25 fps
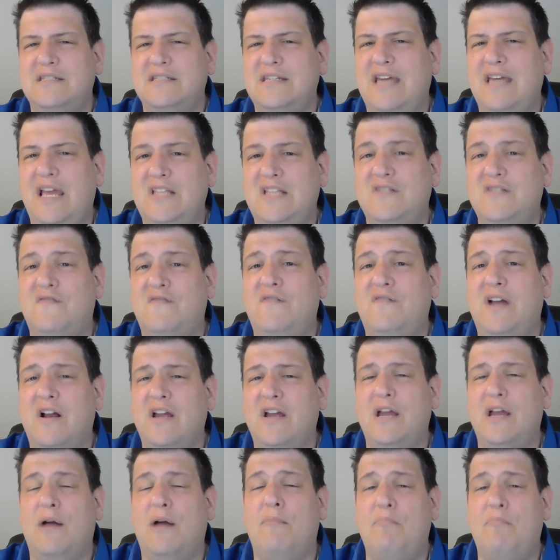Kane's a
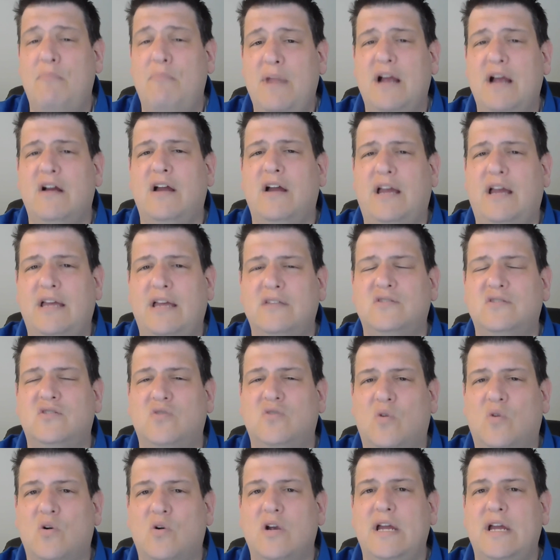very American
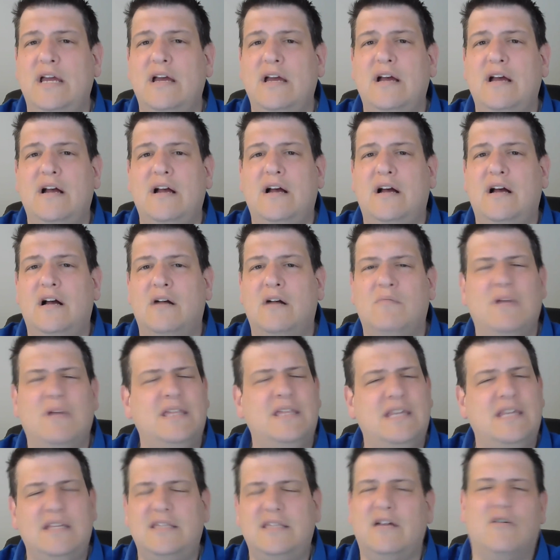story. I
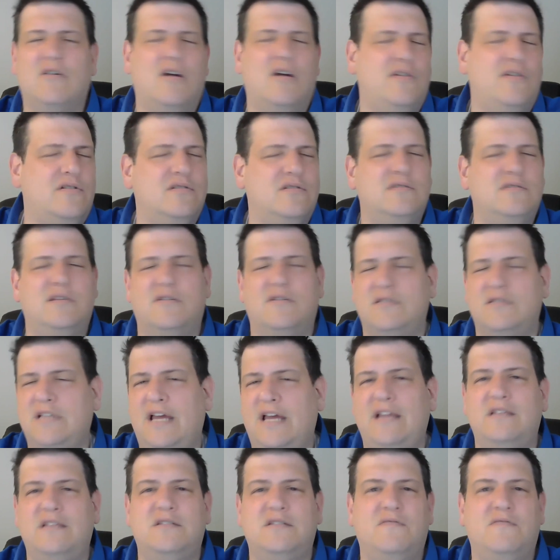think there are
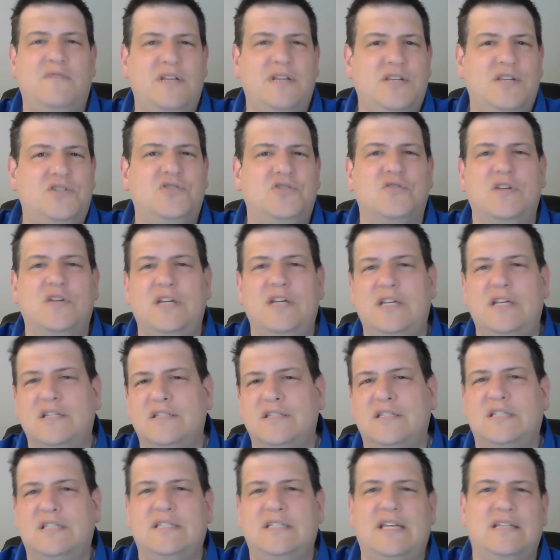titans of industry and
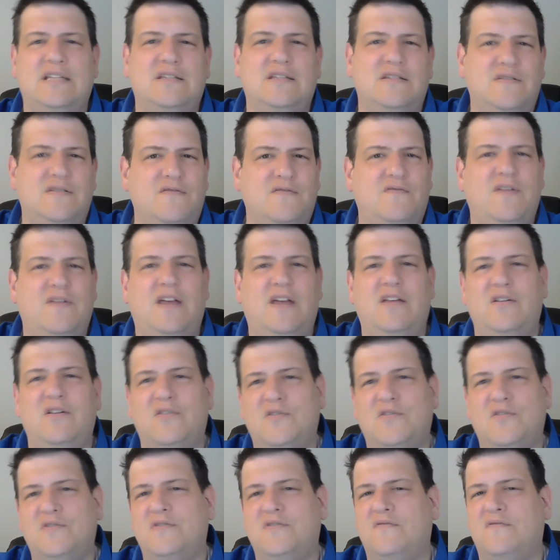successes and
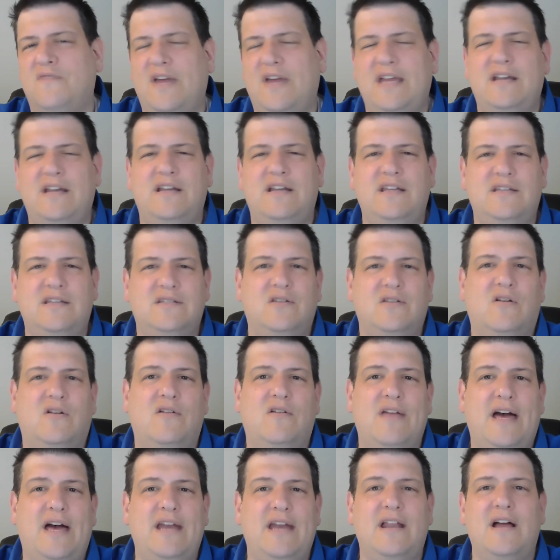failures and vanities and all
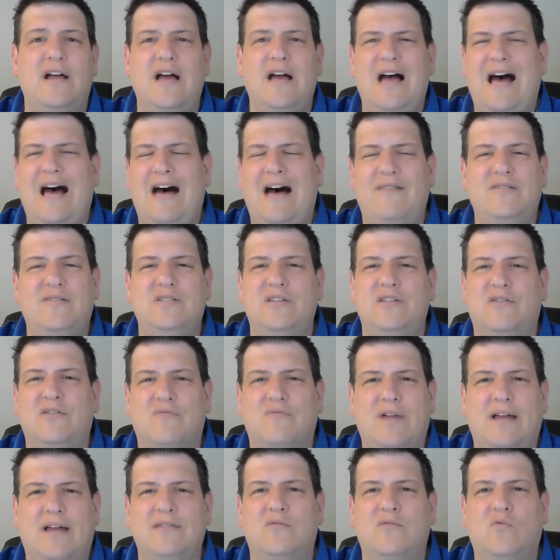that, obviously
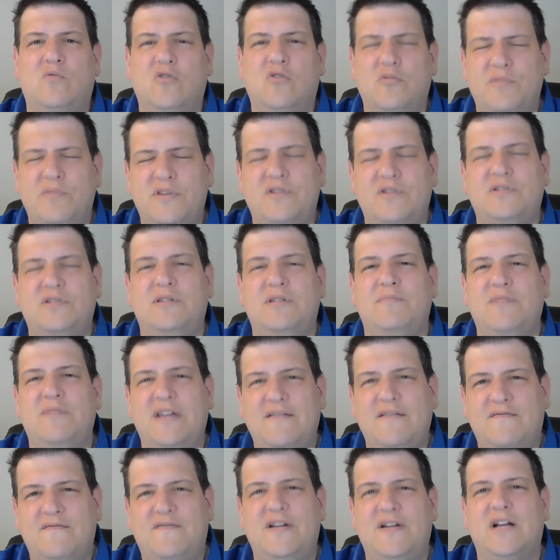around the world, but there's
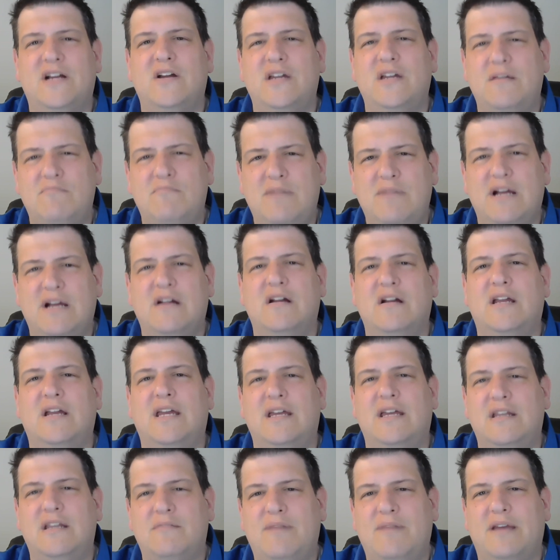something very
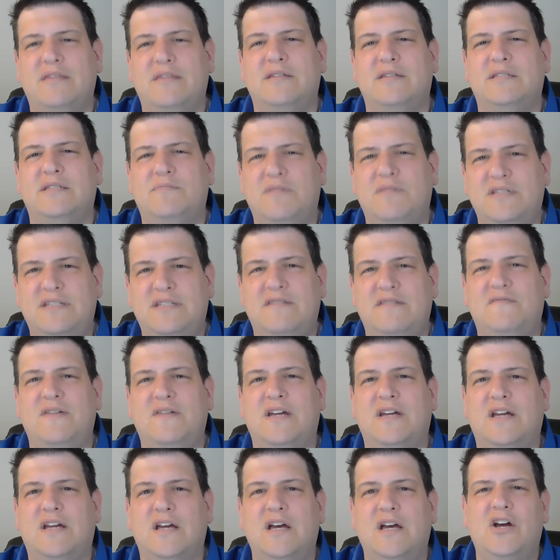American about the
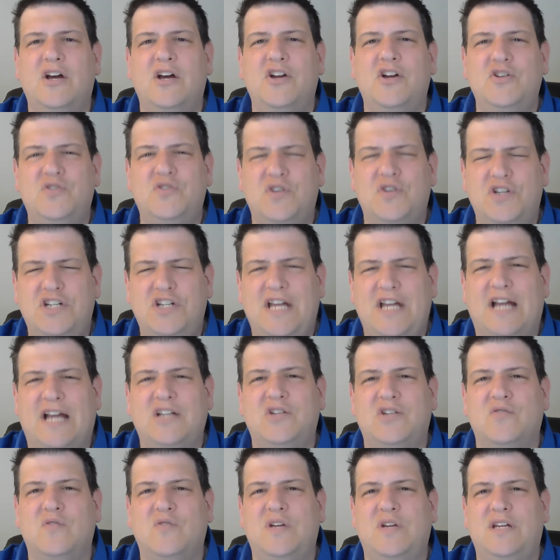specific
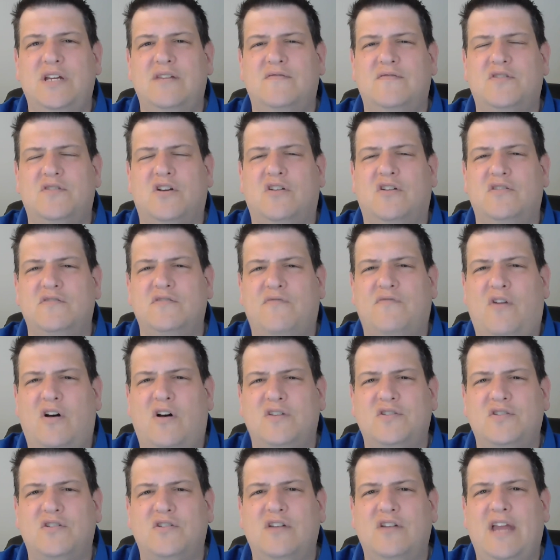trajectory of Charles
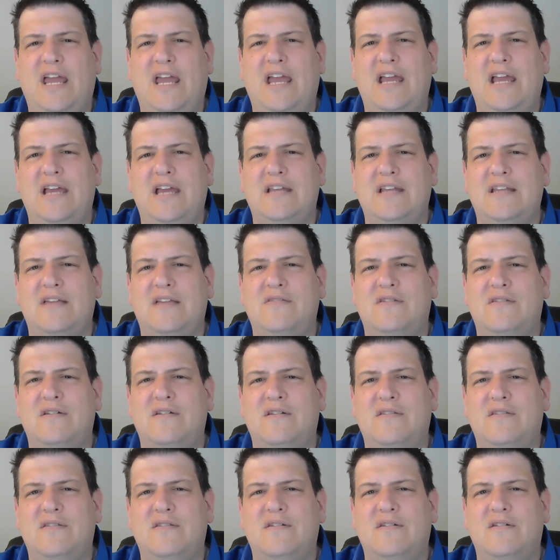Foster Kane
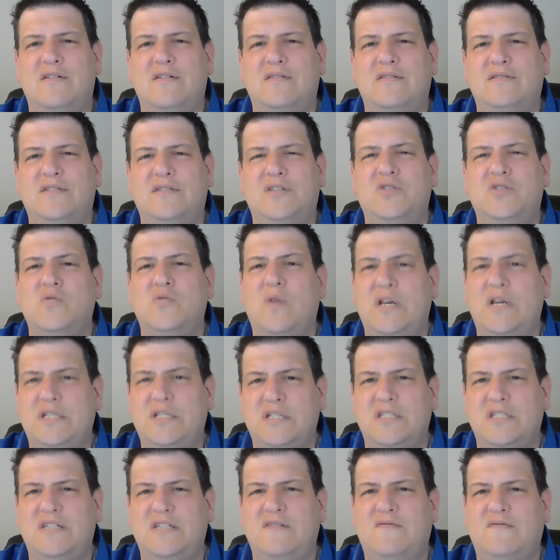and the
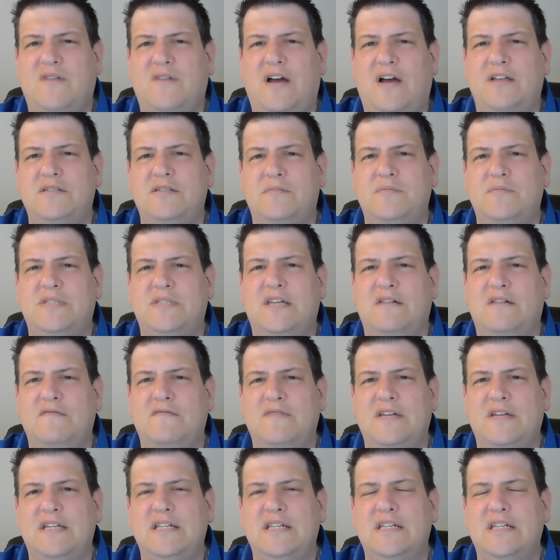situations he finds himself
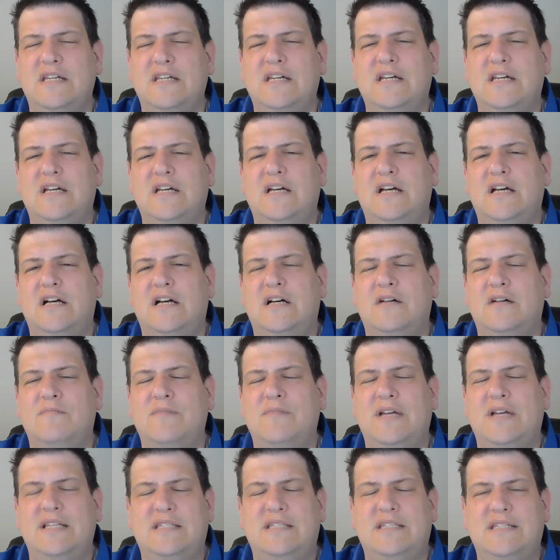in,
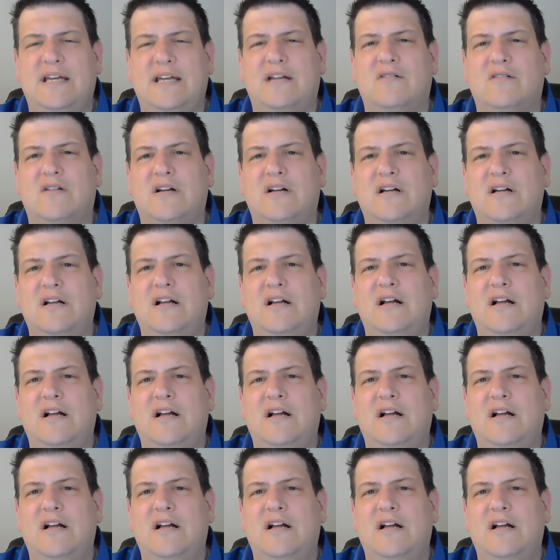etc.